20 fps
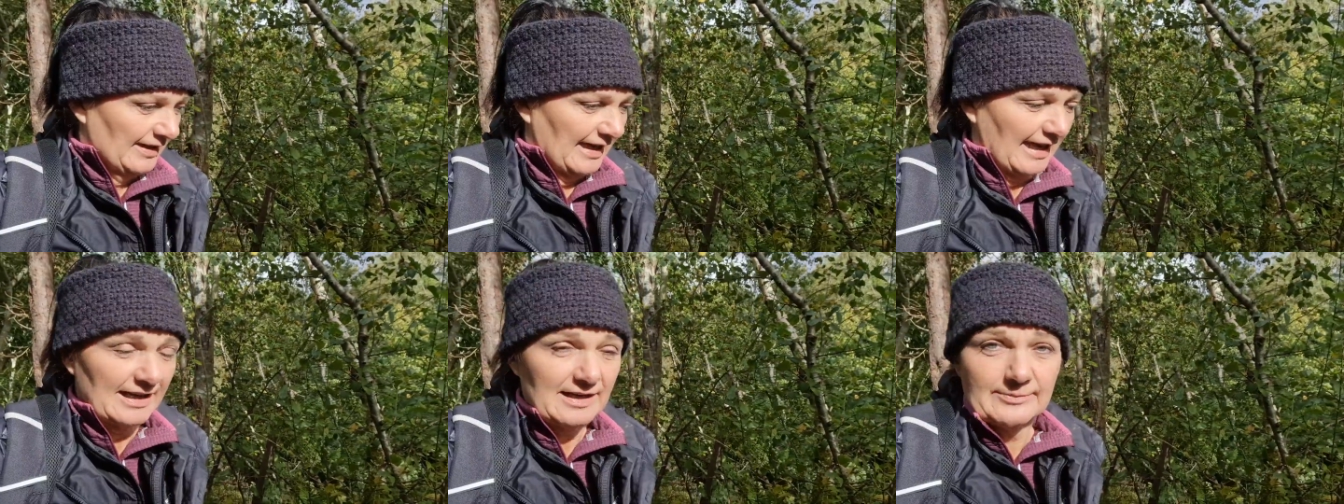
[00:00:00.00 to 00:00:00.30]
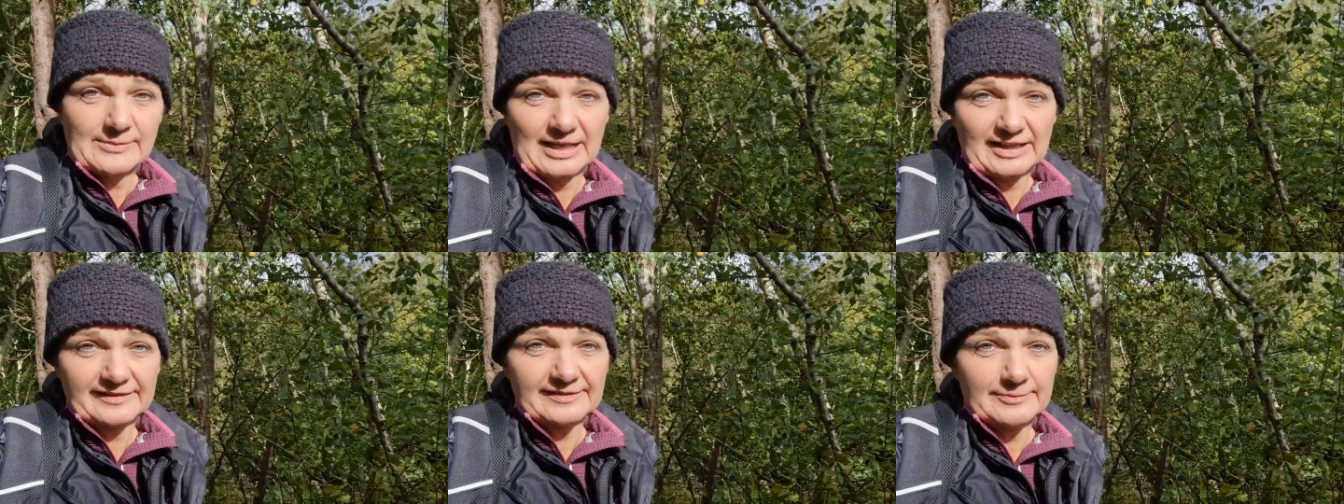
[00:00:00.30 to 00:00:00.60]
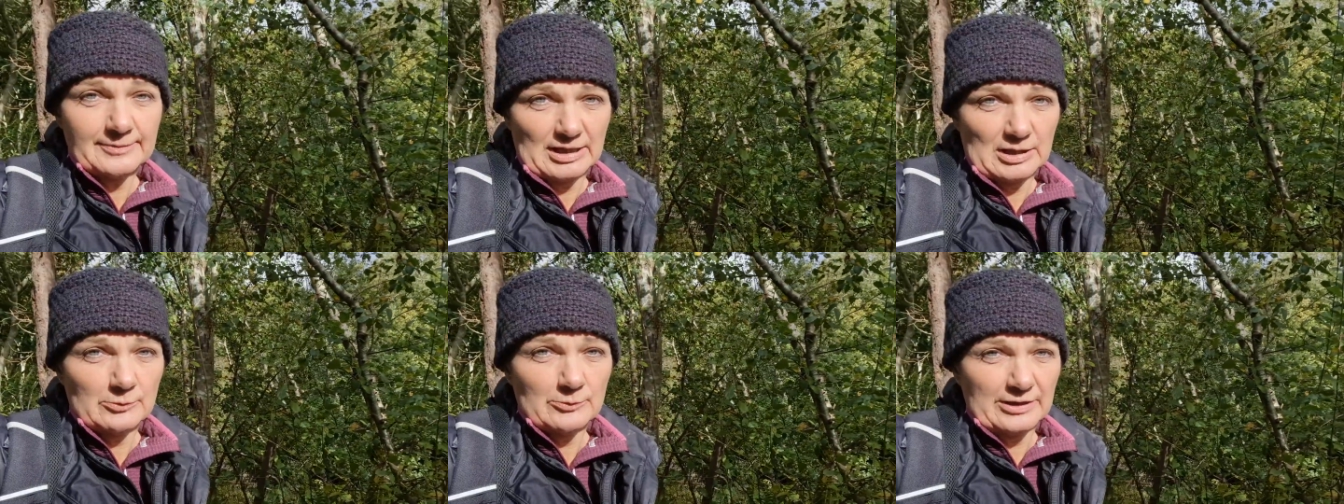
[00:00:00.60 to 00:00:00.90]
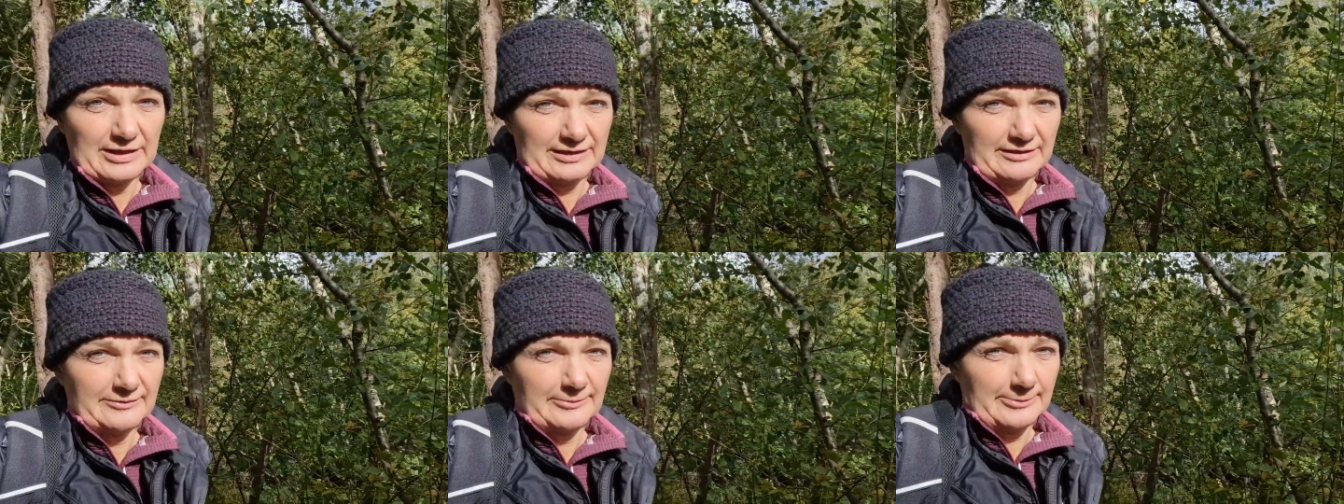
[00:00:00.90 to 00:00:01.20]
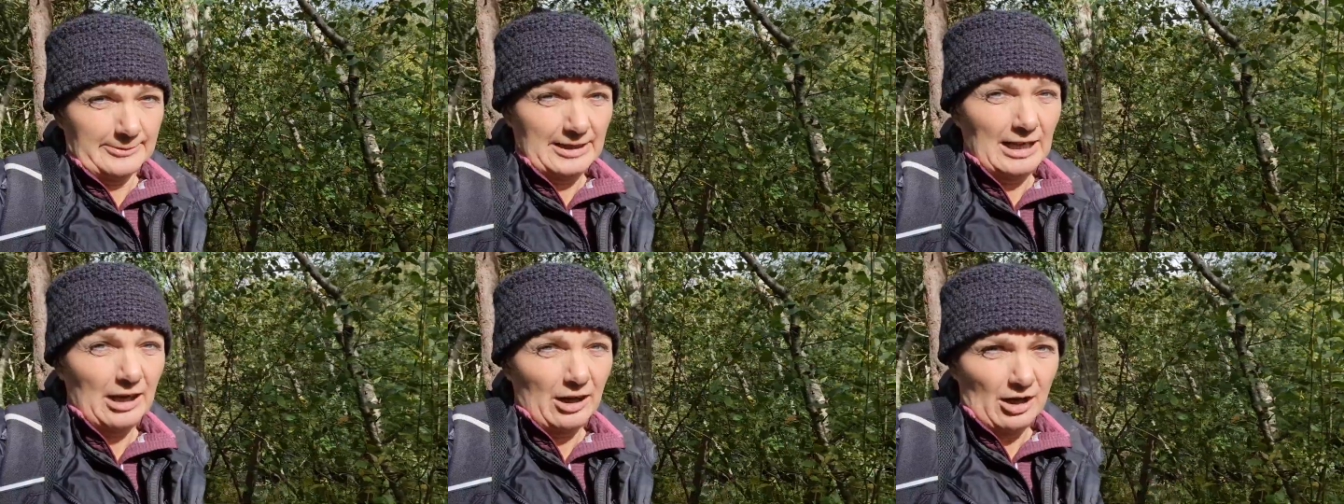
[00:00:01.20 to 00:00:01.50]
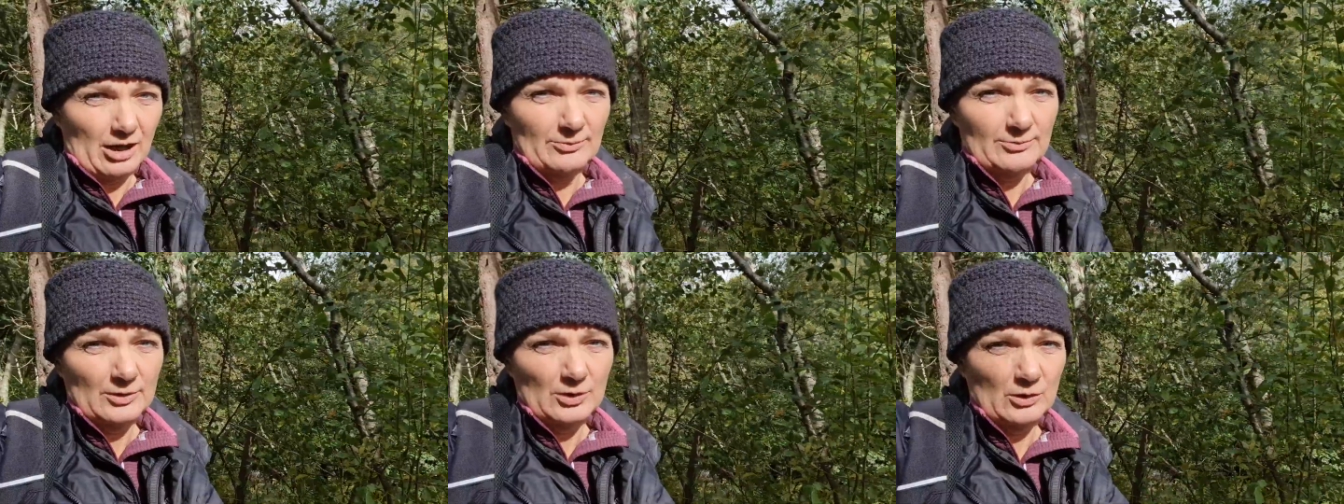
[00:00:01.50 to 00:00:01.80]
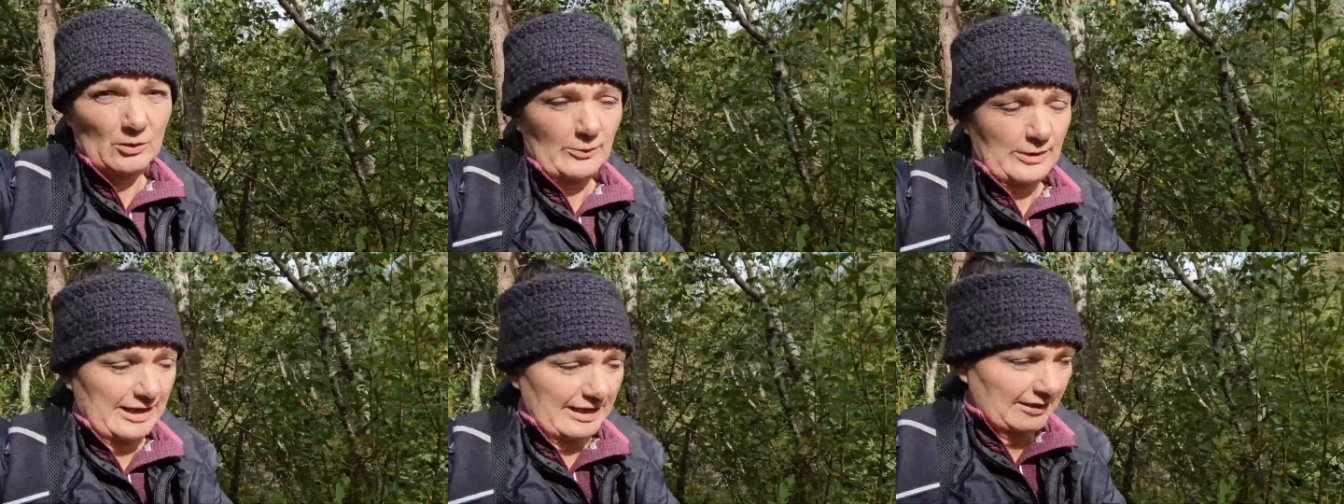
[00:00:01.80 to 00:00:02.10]
and it makes me a lot
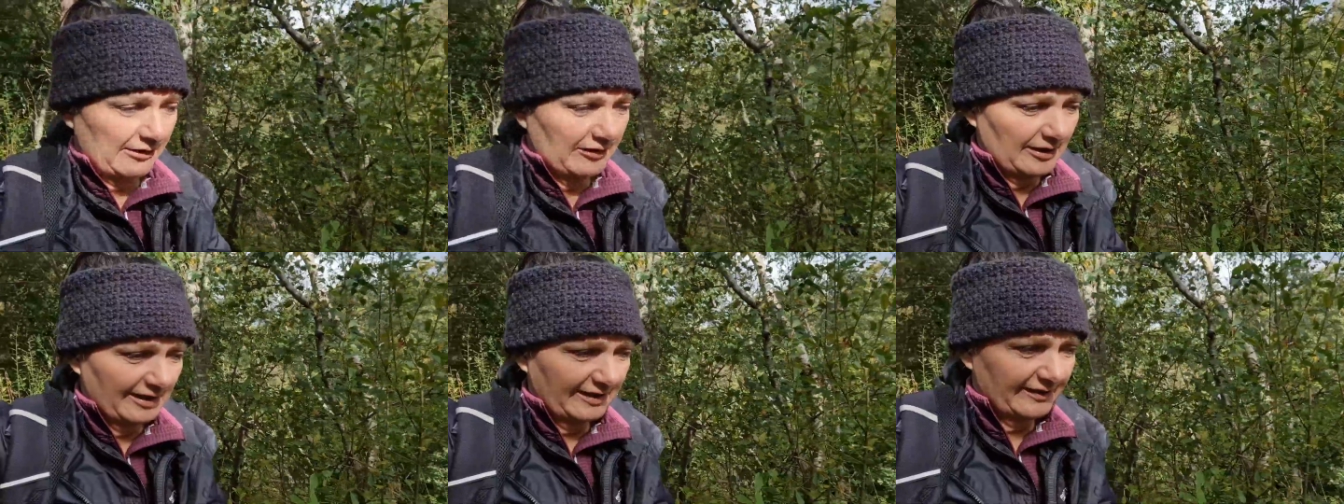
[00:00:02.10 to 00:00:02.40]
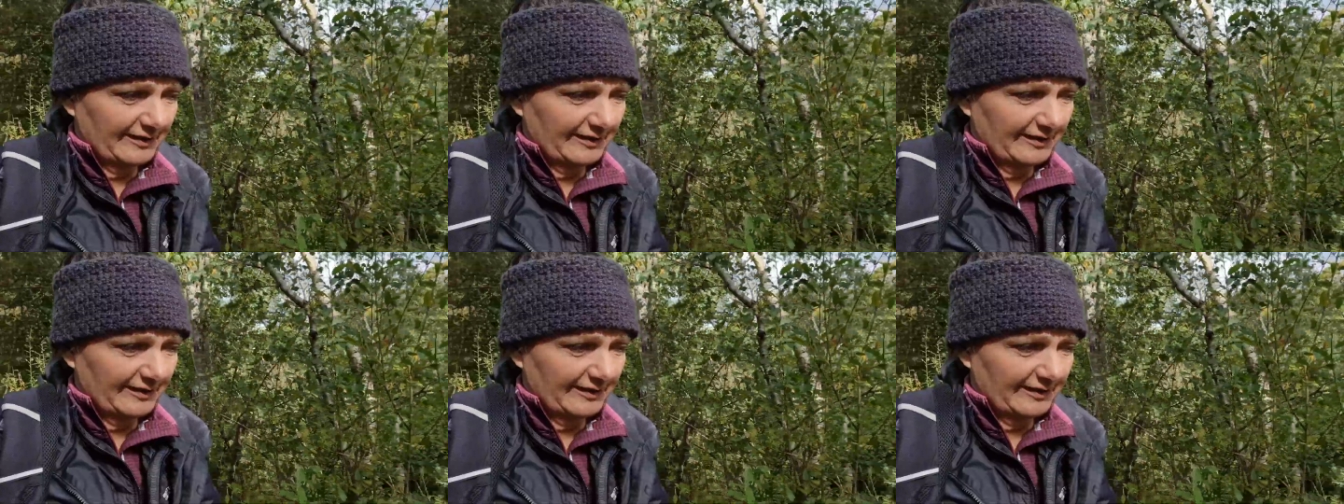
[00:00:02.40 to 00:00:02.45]
more wary